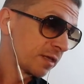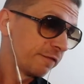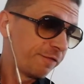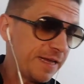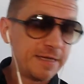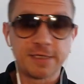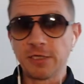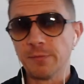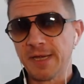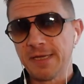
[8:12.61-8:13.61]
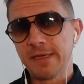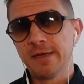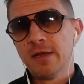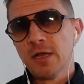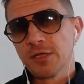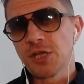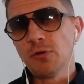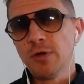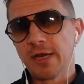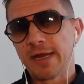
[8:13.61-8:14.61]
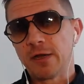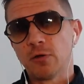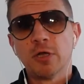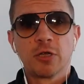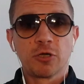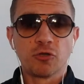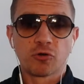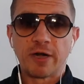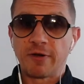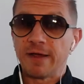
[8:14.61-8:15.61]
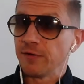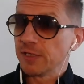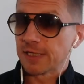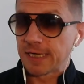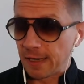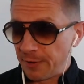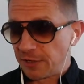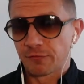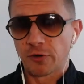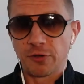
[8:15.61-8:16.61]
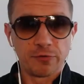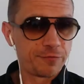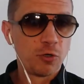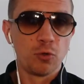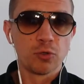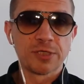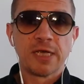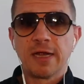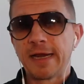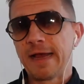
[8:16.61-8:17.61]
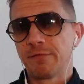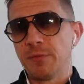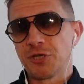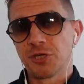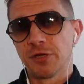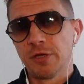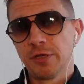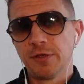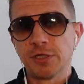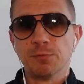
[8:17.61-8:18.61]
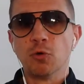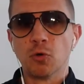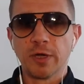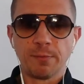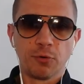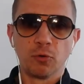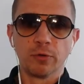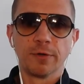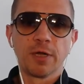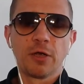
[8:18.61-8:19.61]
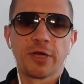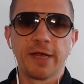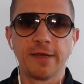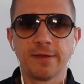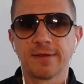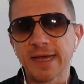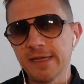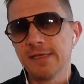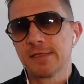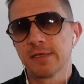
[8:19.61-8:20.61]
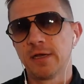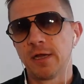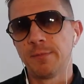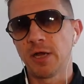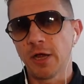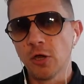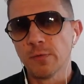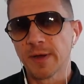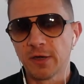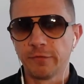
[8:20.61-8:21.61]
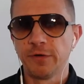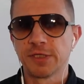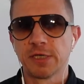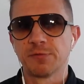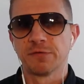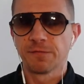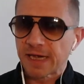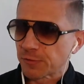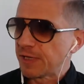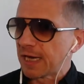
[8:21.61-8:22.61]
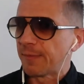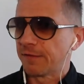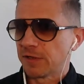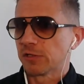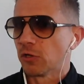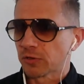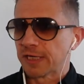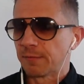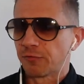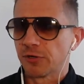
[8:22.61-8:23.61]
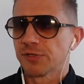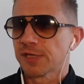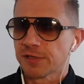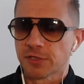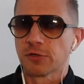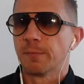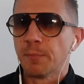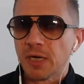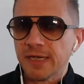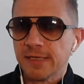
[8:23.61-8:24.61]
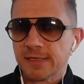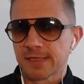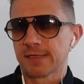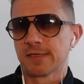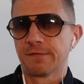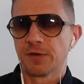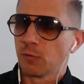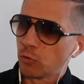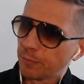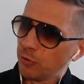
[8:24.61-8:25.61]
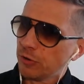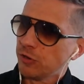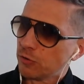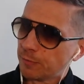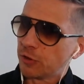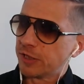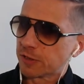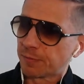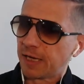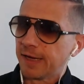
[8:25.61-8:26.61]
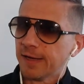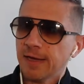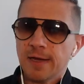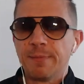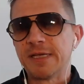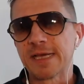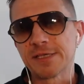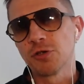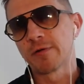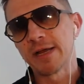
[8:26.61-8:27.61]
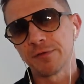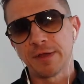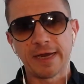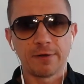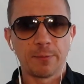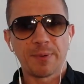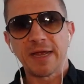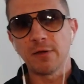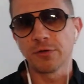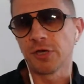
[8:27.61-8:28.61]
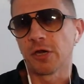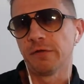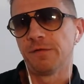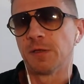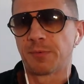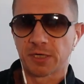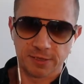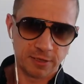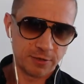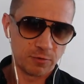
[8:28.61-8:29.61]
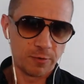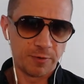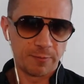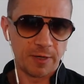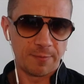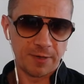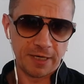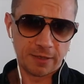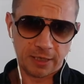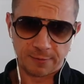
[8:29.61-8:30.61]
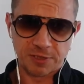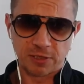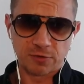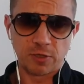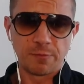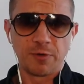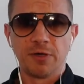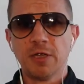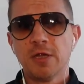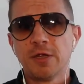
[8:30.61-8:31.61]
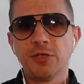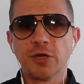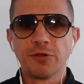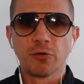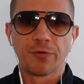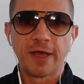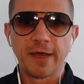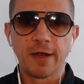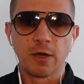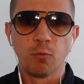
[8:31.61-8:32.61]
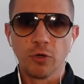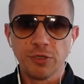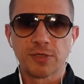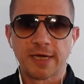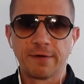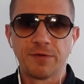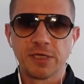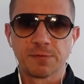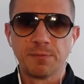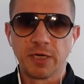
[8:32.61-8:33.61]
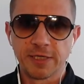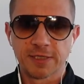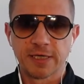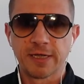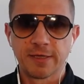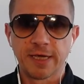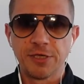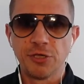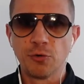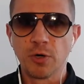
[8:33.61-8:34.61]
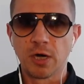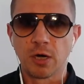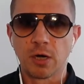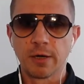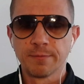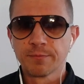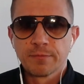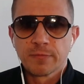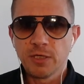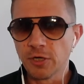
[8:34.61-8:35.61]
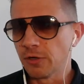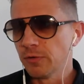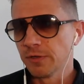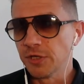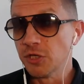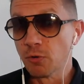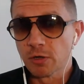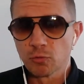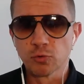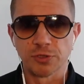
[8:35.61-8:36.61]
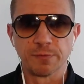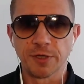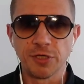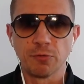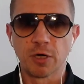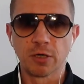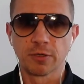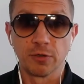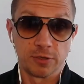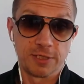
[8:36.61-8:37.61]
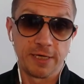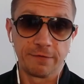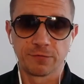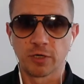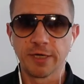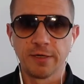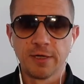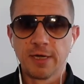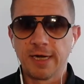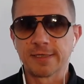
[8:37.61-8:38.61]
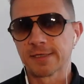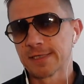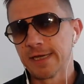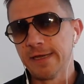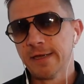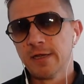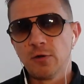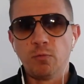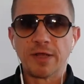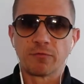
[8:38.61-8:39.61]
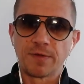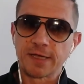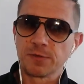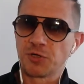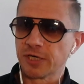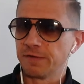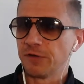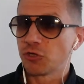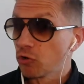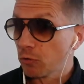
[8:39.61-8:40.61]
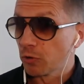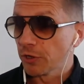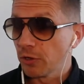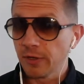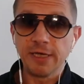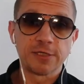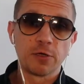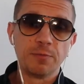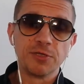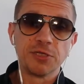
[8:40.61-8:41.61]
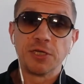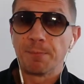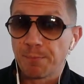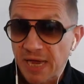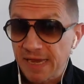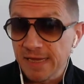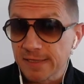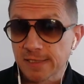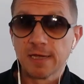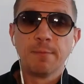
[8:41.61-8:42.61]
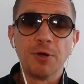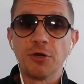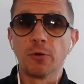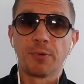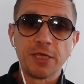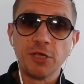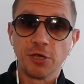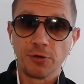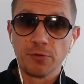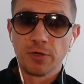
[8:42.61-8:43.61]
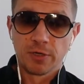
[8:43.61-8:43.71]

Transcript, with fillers: Fake it till you make it. Don't allow contrary evidence to come in and throw you off course and have a mission that is more important. Okay, that is, um, I hope, helpful in terms of as we come out of this lockdown process, the sort of mindset stuff that I want to put you to put into play. Because as you're out, out and about, you know, hopefully the bars start to open up again, the clubs start to open, you know, you're there. I want you to have this mindset that you are, you know, that you are awesome, that you are God's gift, right? As I say, whether that's objectively true or not is open to debate, but not by you.